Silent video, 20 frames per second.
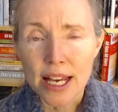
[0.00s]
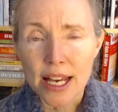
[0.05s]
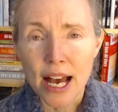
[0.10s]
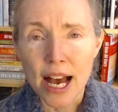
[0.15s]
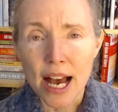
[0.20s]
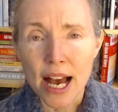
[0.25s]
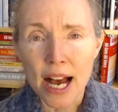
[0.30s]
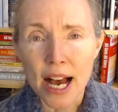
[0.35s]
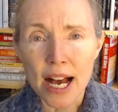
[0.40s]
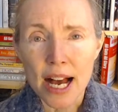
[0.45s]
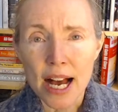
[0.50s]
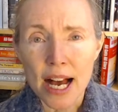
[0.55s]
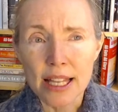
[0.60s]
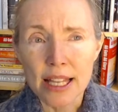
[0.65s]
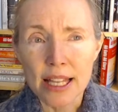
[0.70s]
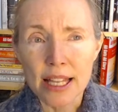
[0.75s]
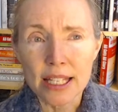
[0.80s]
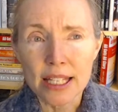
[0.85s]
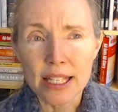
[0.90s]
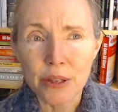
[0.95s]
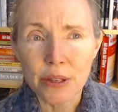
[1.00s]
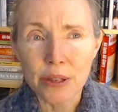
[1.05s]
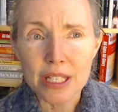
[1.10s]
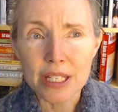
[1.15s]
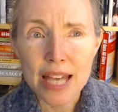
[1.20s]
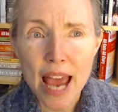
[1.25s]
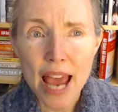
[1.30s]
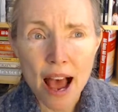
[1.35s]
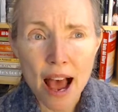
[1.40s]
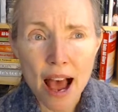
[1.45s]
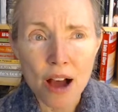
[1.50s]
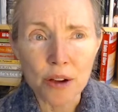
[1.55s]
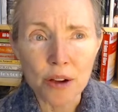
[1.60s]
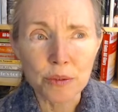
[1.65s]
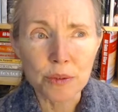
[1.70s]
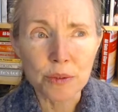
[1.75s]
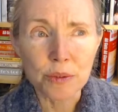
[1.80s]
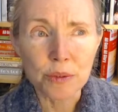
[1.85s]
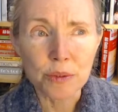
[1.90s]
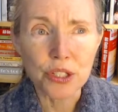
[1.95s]
the town
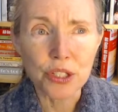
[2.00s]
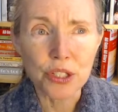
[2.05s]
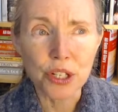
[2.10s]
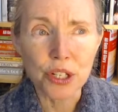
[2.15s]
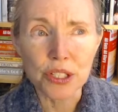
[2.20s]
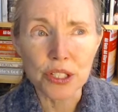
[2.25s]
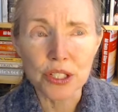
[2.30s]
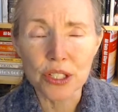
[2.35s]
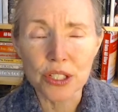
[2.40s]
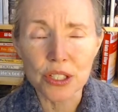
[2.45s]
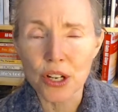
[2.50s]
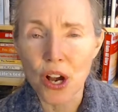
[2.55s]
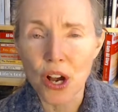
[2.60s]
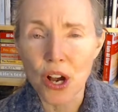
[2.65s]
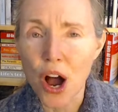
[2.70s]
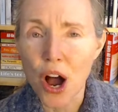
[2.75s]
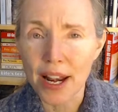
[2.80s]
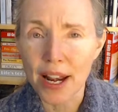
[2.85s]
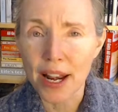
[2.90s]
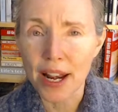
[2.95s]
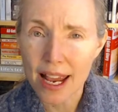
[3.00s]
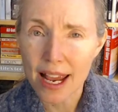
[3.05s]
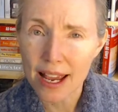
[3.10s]
was just on